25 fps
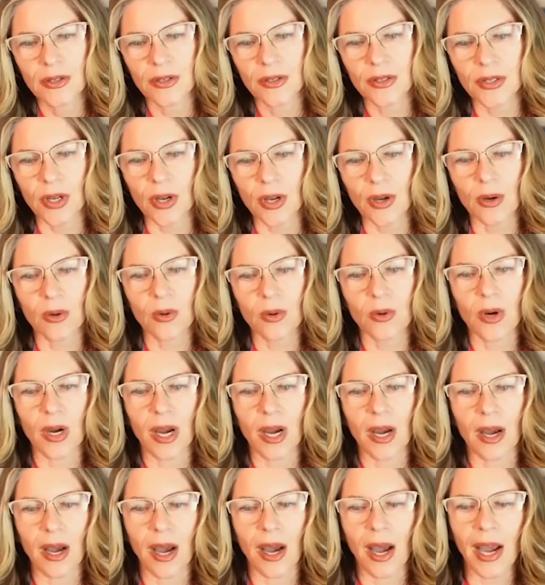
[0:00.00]

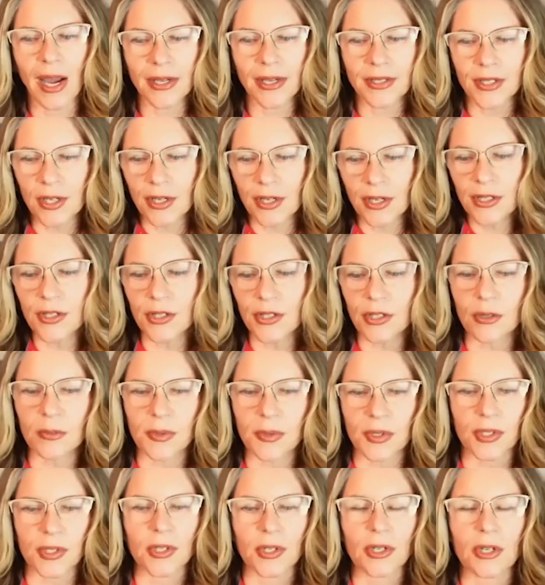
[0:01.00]
So I started to
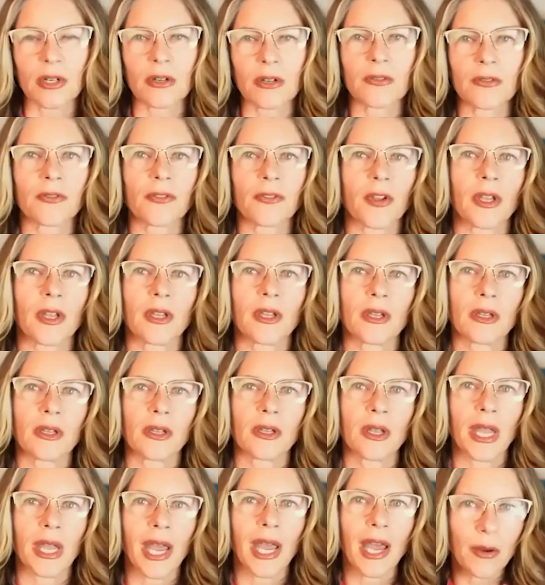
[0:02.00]
observe
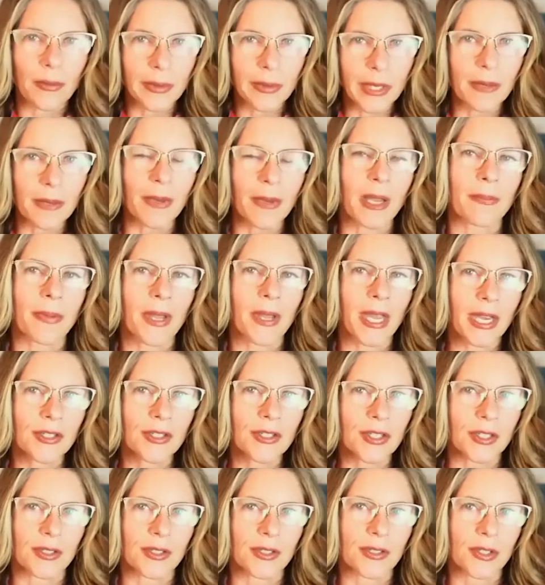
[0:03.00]
how many of my
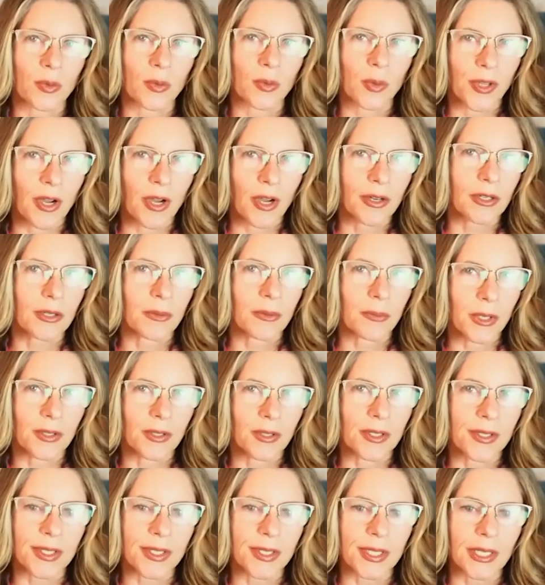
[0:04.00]
patients with
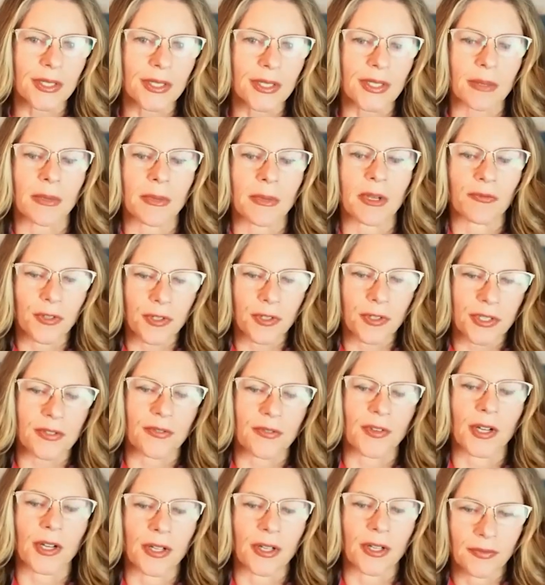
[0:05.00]
autoimmune disease, I mean, first
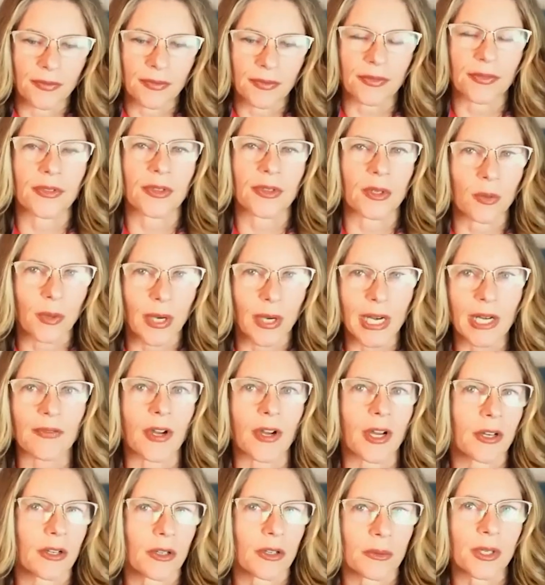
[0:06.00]
of all, the rate
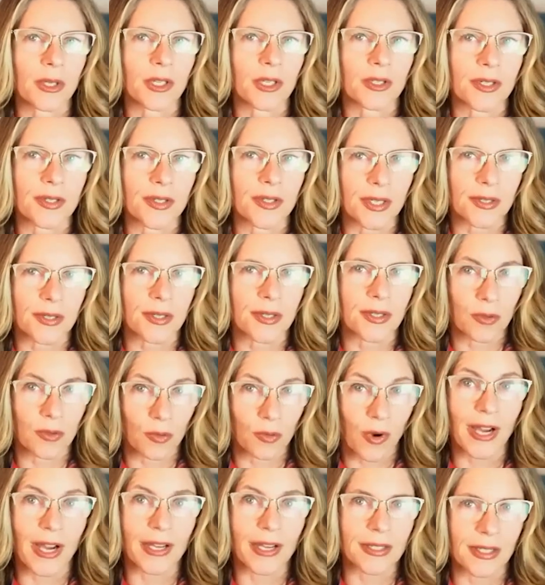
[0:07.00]
of autoimmune disease
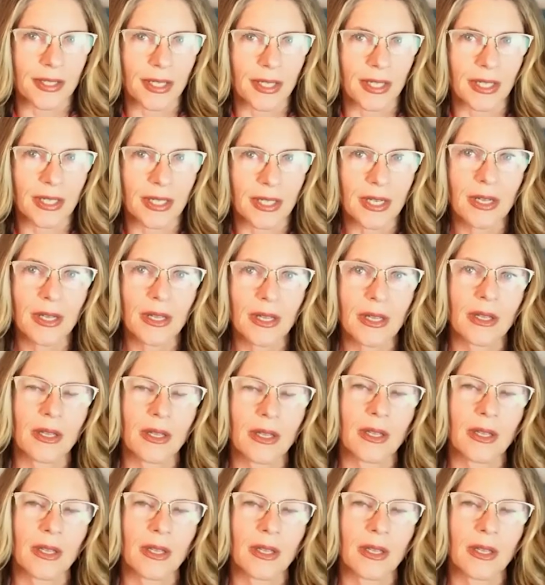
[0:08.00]
is rising,